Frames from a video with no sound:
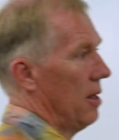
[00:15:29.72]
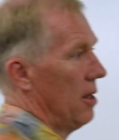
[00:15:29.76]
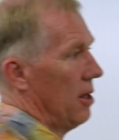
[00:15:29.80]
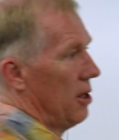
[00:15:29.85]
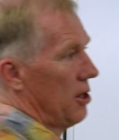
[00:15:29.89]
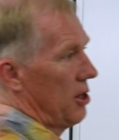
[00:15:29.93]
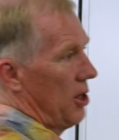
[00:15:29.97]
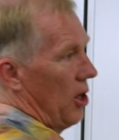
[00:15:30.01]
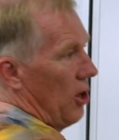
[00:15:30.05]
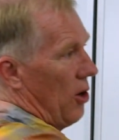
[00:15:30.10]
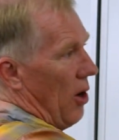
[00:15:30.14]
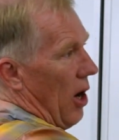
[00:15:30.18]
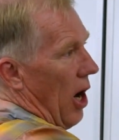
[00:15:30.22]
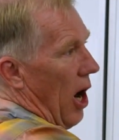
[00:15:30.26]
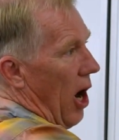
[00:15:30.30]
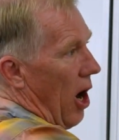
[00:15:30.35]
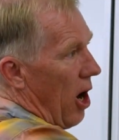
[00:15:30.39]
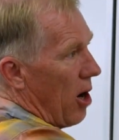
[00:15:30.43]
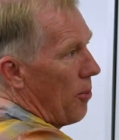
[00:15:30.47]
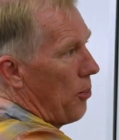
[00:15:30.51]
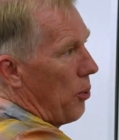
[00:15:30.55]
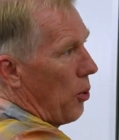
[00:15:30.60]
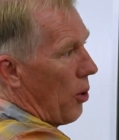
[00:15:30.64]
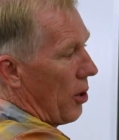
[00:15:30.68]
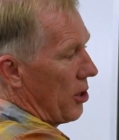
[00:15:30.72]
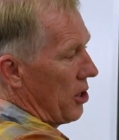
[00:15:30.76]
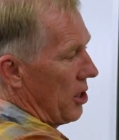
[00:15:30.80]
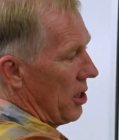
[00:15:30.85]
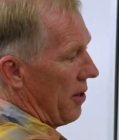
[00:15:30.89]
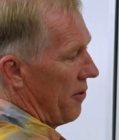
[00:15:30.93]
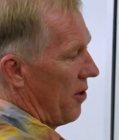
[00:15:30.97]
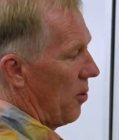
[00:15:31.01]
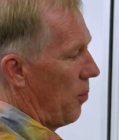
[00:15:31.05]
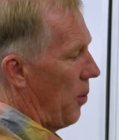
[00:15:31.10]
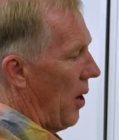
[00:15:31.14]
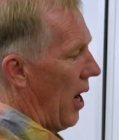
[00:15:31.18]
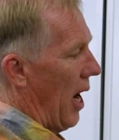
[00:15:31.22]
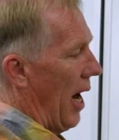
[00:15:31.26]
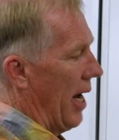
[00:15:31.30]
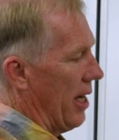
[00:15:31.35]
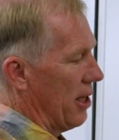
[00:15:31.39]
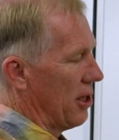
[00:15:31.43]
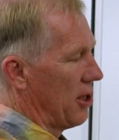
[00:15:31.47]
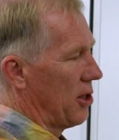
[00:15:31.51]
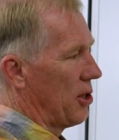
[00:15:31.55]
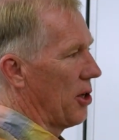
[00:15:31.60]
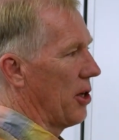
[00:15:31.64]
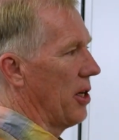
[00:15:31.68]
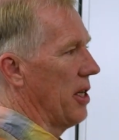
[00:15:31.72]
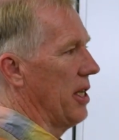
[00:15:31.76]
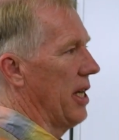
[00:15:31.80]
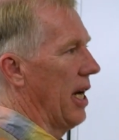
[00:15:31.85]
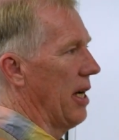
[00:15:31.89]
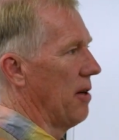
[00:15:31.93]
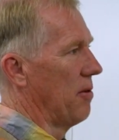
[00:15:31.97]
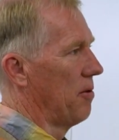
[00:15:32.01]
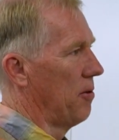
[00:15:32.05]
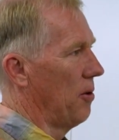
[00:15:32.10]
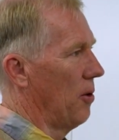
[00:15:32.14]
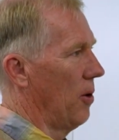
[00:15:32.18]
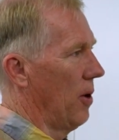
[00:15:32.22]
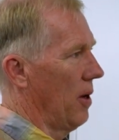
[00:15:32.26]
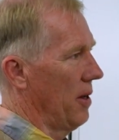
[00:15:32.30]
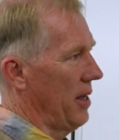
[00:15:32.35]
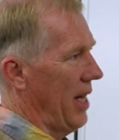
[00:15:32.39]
So our portion of the pie is 38.4.